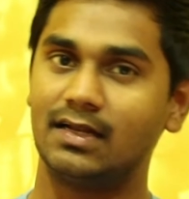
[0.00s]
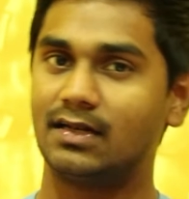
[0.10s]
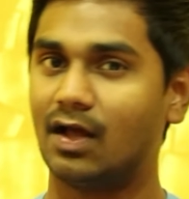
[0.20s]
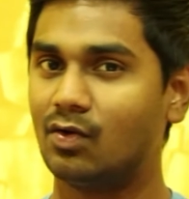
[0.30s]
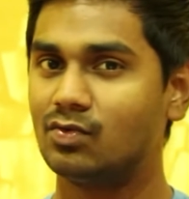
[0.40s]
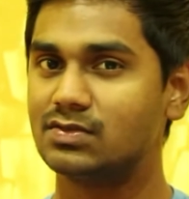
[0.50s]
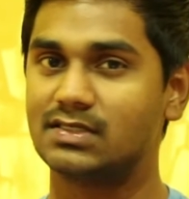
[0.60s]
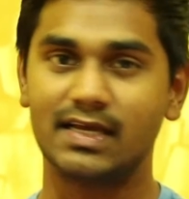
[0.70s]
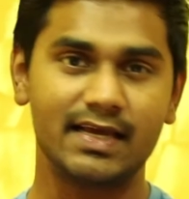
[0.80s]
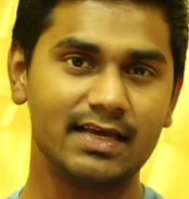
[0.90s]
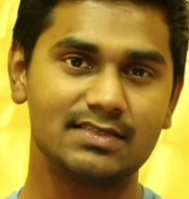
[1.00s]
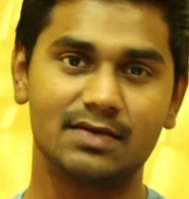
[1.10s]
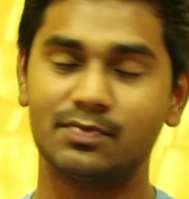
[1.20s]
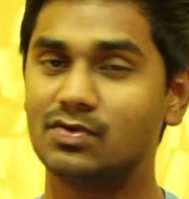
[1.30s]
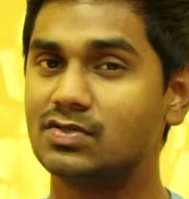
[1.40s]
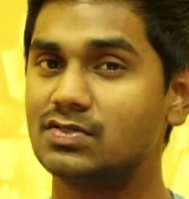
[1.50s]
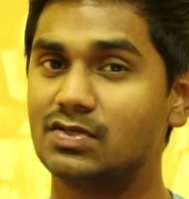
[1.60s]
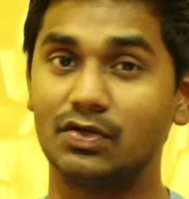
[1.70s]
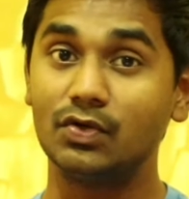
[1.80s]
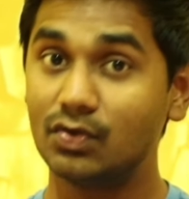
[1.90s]
Now suppose
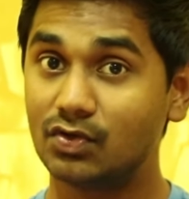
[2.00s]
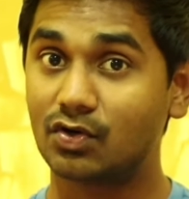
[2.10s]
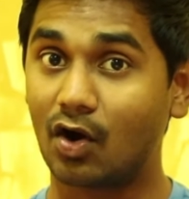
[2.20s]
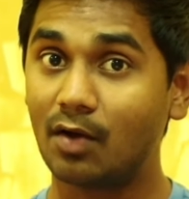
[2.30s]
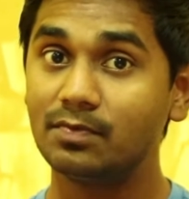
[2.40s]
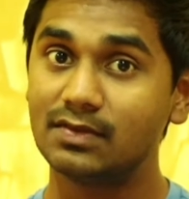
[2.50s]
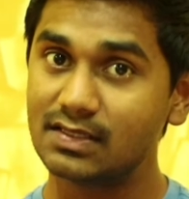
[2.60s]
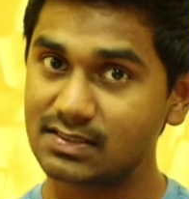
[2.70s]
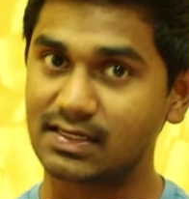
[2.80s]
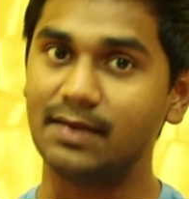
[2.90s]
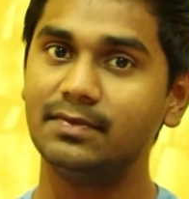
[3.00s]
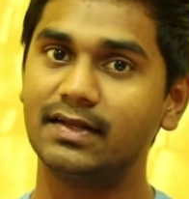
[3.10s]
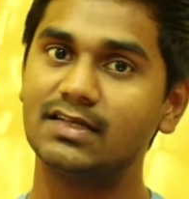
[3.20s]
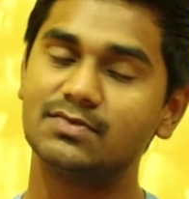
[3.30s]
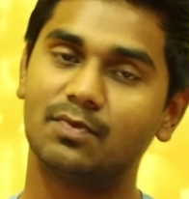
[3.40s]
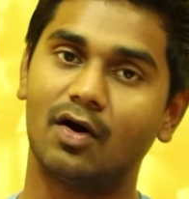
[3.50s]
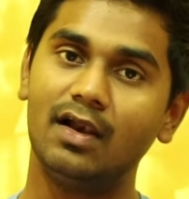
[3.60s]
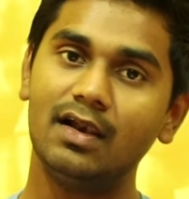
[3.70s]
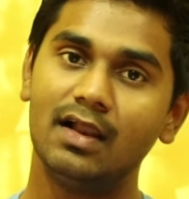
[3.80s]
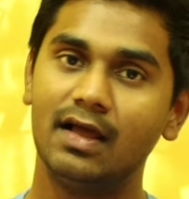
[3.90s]
you drop the same tennis
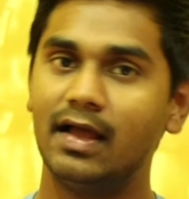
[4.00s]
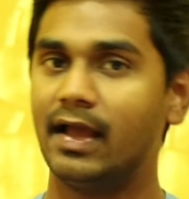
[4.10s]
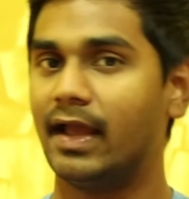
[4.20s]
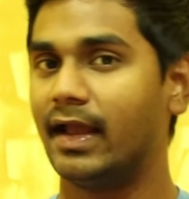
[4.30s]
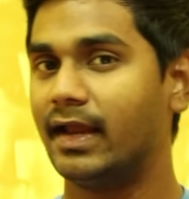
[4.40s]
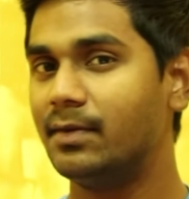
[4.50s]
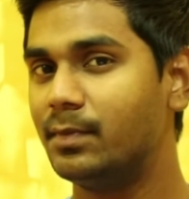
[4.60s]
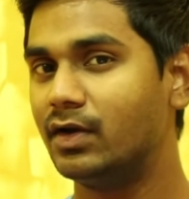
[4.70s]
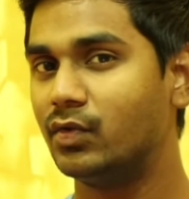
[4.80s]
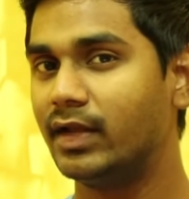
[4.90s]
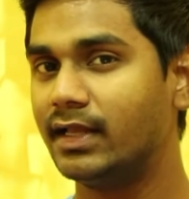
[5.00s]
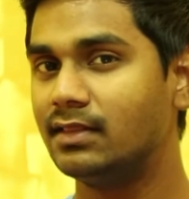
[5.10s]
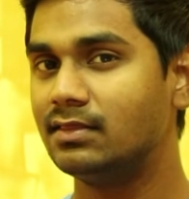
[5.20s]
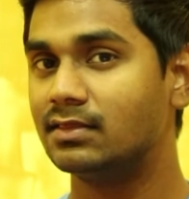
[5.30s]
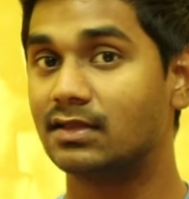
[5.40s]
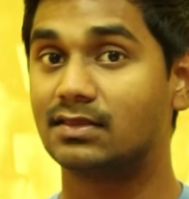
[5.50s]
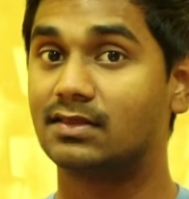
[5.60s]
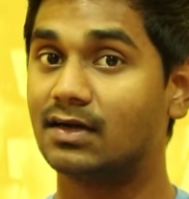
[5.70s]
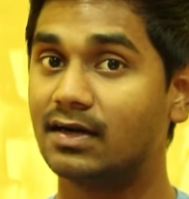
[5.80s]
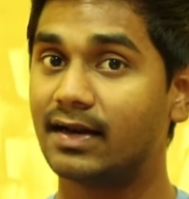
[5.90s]
ball in between the
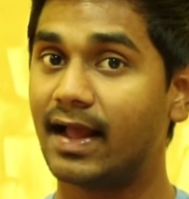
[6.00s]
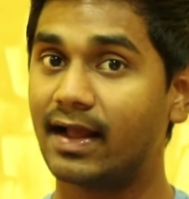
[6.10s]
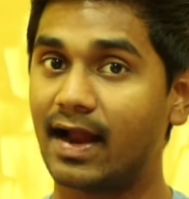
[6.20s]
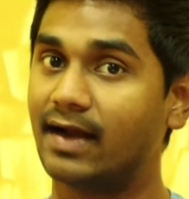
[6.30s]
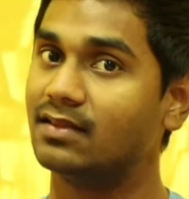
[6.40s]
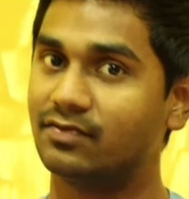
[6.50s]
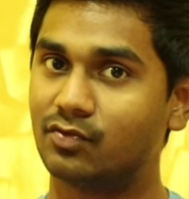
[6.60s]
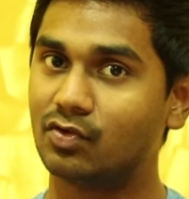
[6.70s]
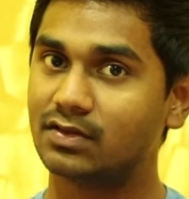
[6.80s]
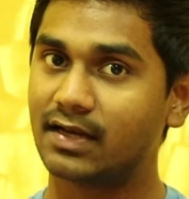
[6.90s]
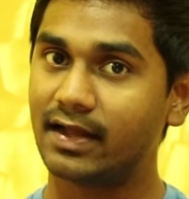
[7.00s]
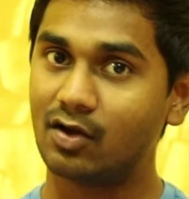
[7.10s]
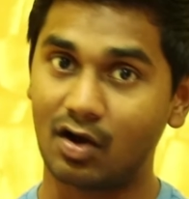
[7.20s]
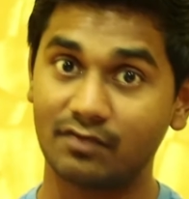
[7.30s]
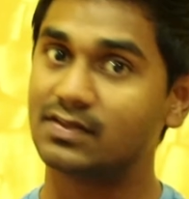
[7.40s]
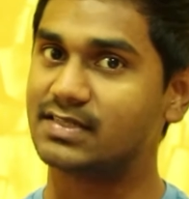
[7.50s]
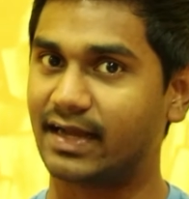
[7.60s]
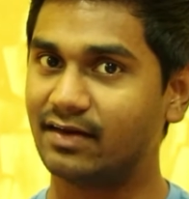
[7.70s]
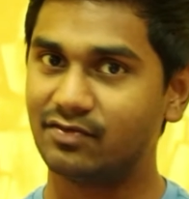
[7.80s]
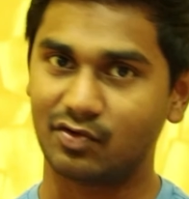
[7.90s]
third rack and the fourth rack of the
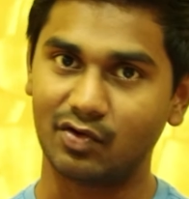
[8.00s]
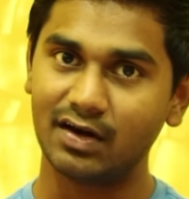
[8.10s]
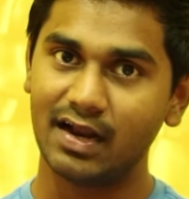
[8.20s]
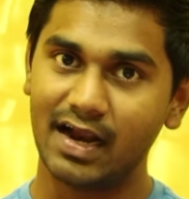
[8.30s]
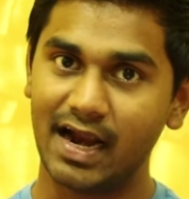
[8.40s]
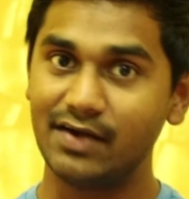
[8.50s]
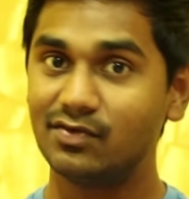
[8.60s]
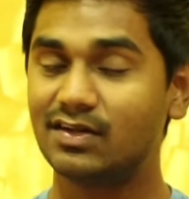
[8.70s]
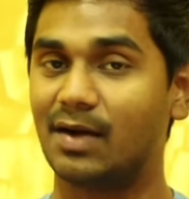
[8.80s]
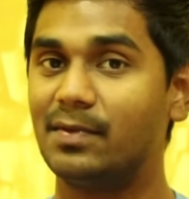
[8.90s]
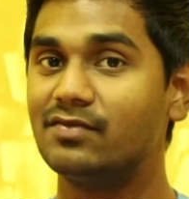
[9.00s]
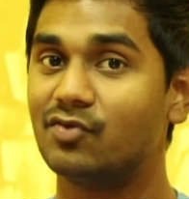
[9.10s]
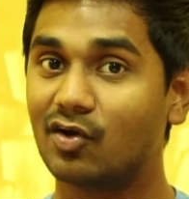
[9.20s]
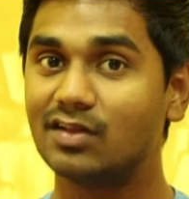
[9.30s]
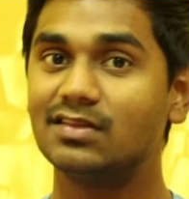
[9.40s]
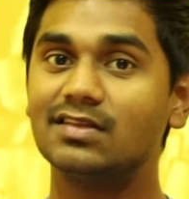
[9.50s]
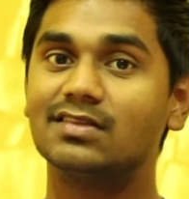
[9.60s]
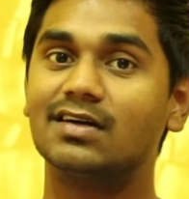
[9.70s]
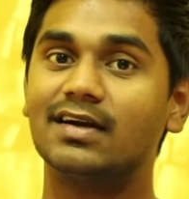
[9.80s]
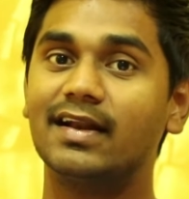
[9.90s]
second floor, it would come and fall on the
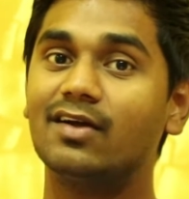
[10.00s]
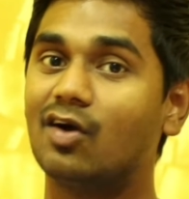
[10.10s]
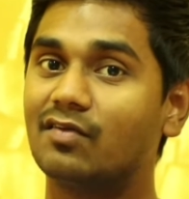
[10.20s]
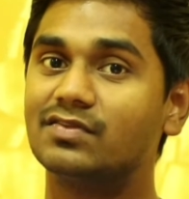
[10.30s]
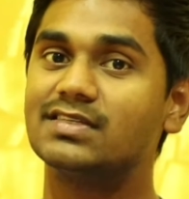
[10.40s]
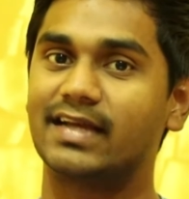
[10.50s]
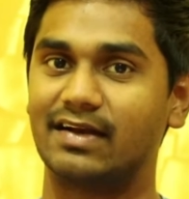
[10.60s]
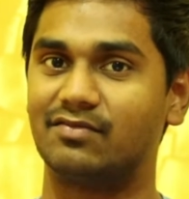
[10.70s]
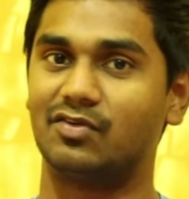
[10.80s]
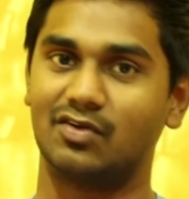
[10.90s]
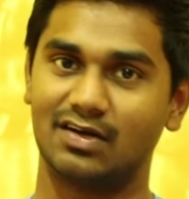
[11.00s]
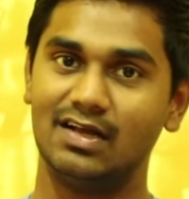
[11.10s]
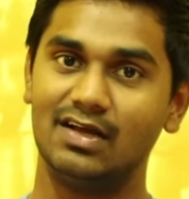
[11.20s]
third rack of the second floor.